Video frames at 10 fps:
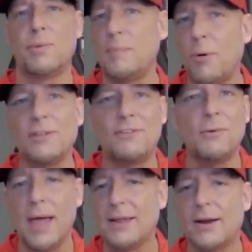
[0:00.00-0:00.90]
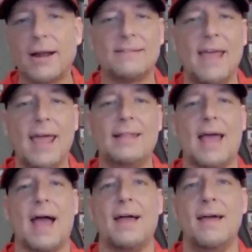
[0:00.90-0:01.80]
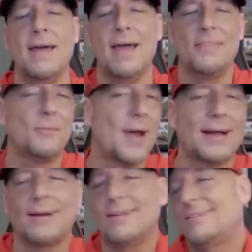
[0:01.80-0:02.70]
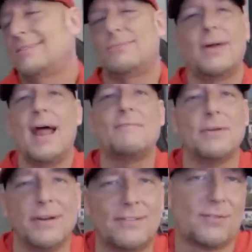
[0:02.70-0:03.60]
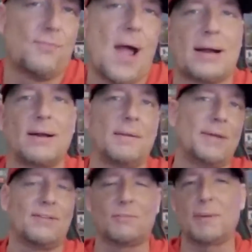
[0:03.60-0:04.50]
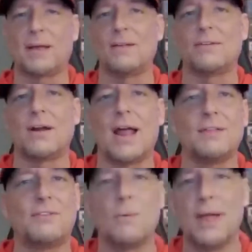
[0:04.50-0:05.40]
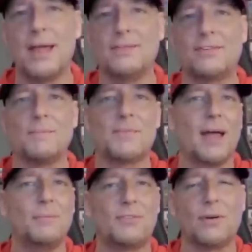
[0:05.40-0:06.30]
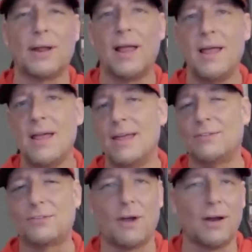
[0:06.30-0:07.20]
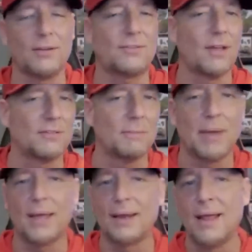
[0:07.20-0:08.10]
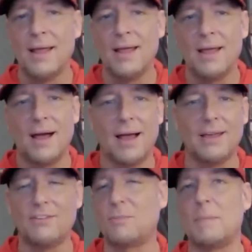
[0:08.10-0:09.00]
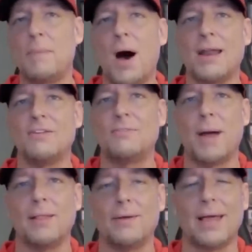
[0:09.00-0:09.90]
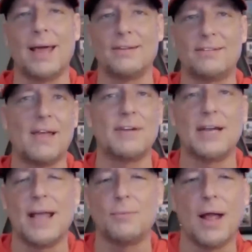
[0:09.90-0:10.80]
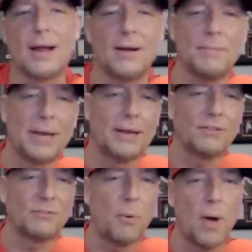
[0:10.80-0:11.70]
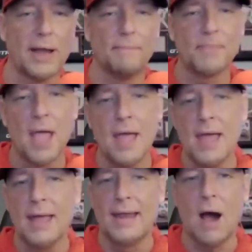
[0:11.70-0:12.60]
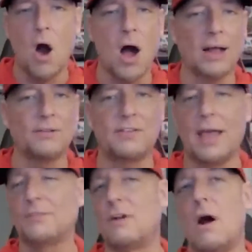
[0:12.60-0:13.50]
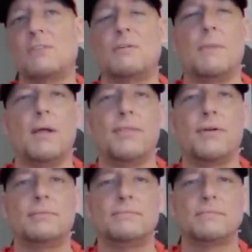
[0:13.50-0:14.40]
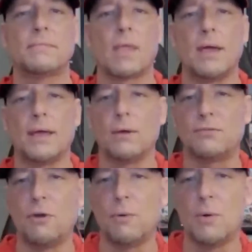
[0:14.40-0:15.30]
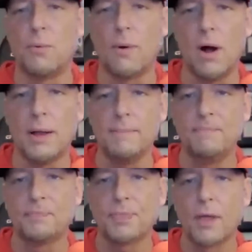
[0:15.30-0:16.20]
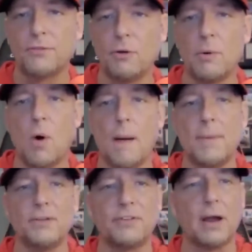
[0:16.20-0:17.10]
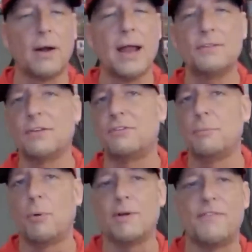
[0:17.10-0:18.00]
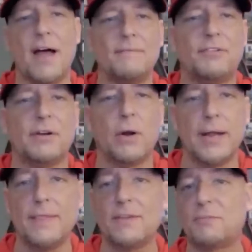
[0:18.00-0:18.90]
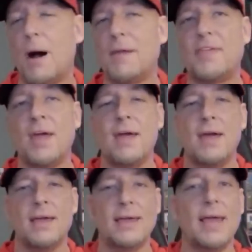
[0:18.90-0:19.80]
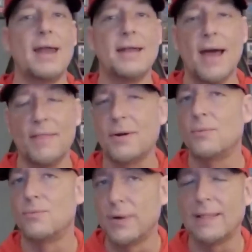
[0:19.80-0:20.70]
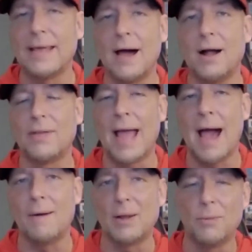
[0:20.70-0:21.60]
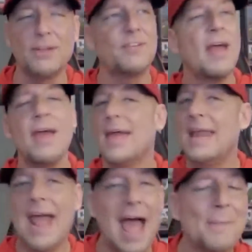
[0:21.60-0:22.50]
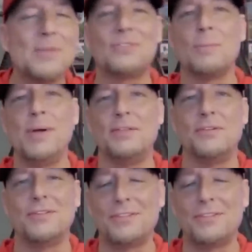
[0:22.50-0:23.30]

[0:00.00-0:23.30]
3.28, you're going to take that. And the record is whatever. It's the record. I mean, just because our guys don't hit sometimes during his starts doesn't mean uh, he should be punished by looking at a seven and eight record and being disappointed. Now, August, he has an awesome month. He goes two and one, two and one, but his ERA is at 2.50. And in this month, he had another really ugly outing, which it happens to pitchers.